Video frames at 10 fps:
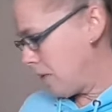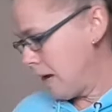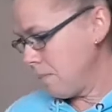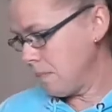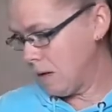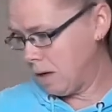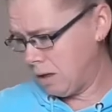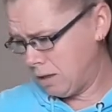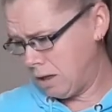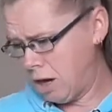that.
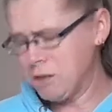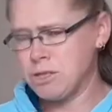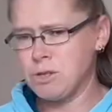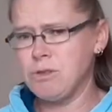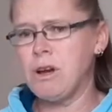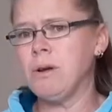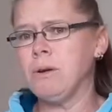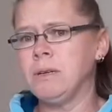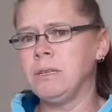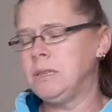I do
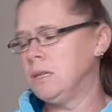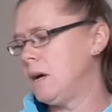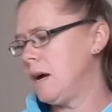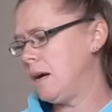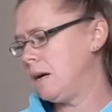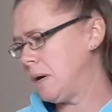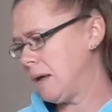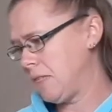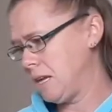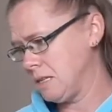know, I
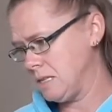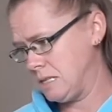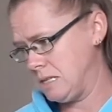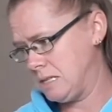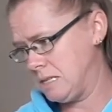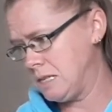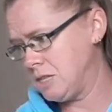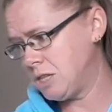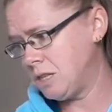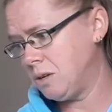think Dizzy
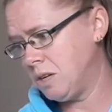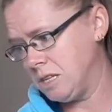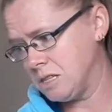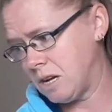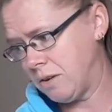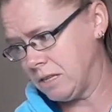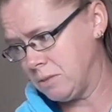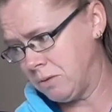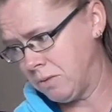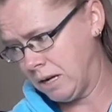Stitcher is going to
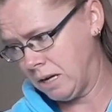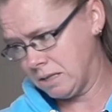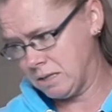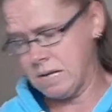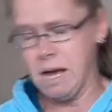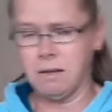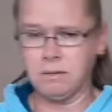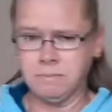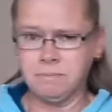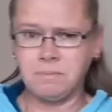be running a
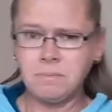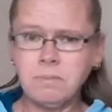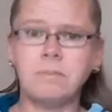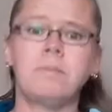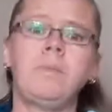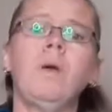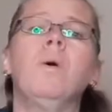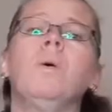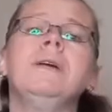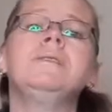sale,
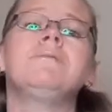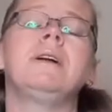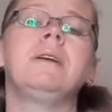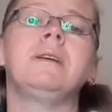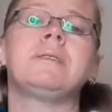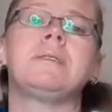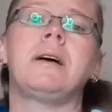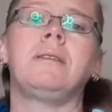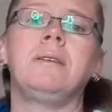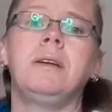or is running a
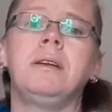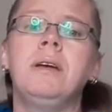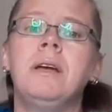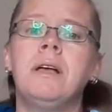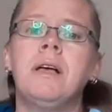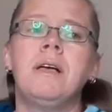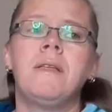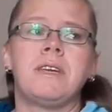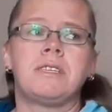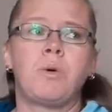sale on it.
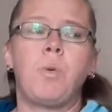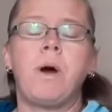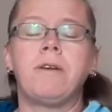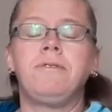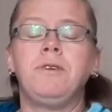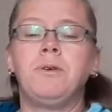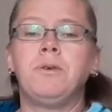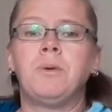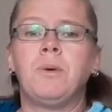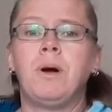There's quite a
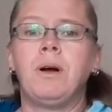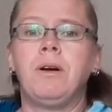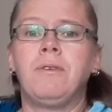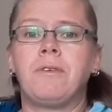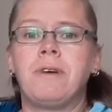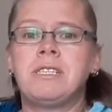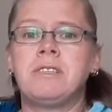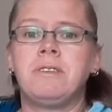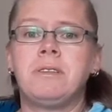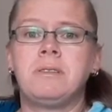few of the rest
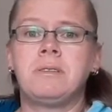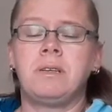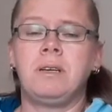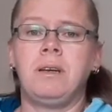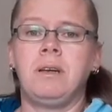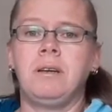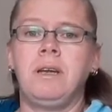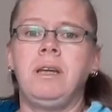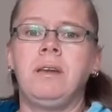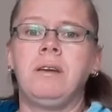of us
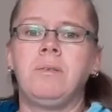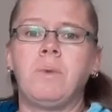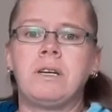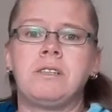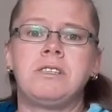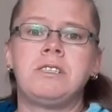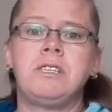in one of the